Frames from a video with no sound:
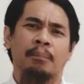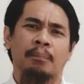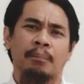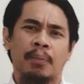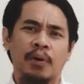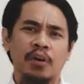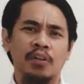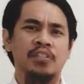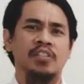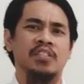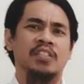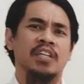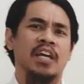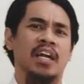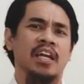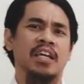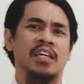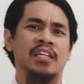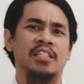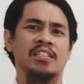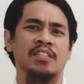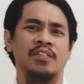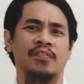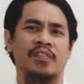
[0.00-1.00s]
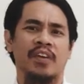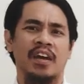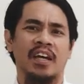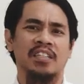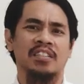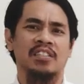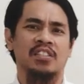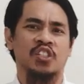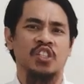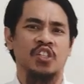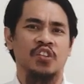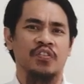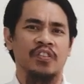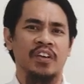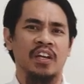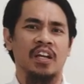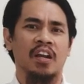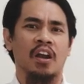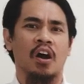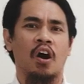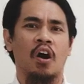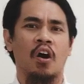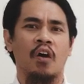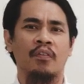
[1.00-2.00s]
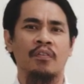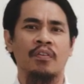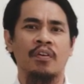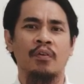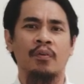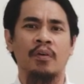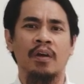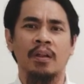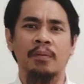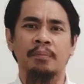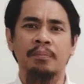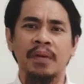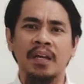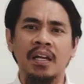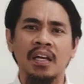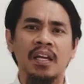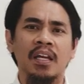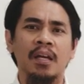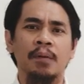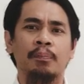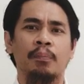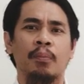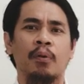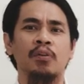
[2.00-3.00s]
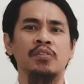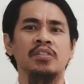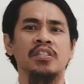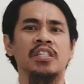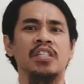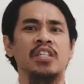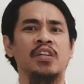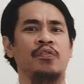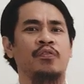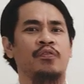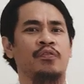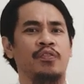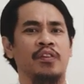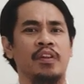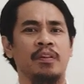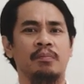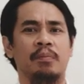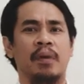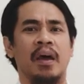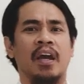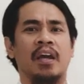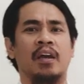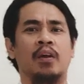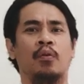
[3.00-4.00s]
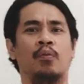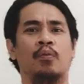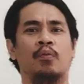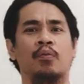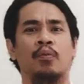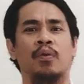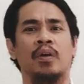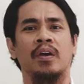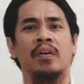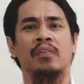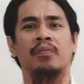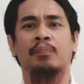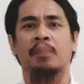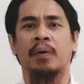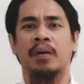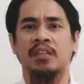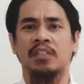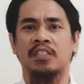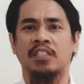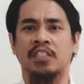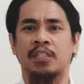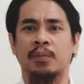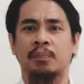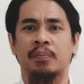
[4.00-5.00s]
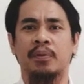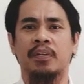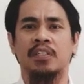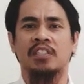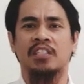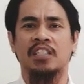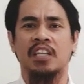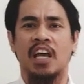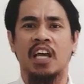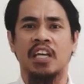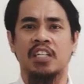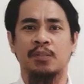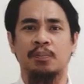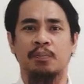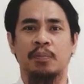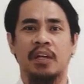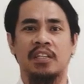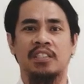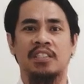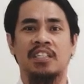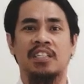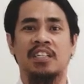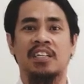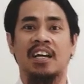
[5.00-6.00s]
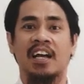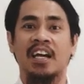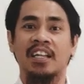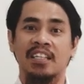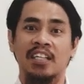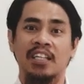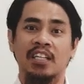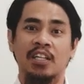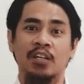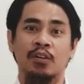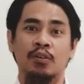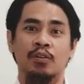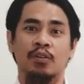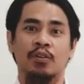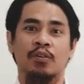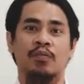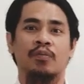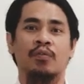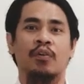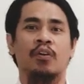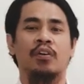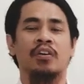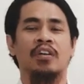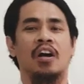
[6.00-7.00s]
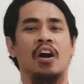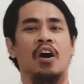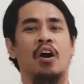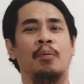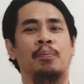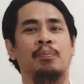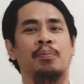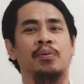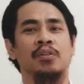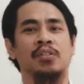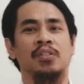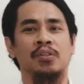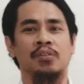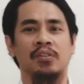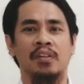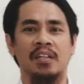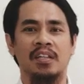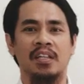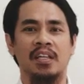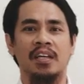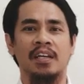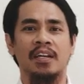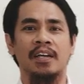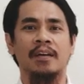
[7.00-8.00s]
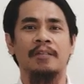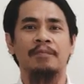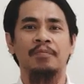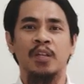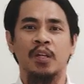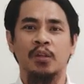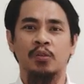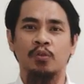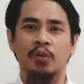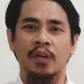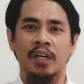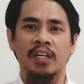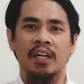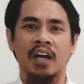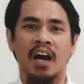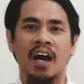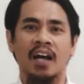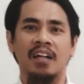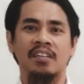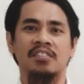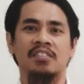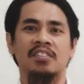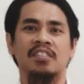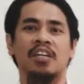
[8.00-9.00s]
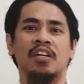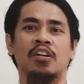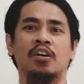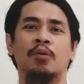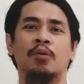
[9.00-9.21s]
Post-training surveys revealed overwhelmingly positive feedback, with participants expressing gratitude for the opportunity to enhance their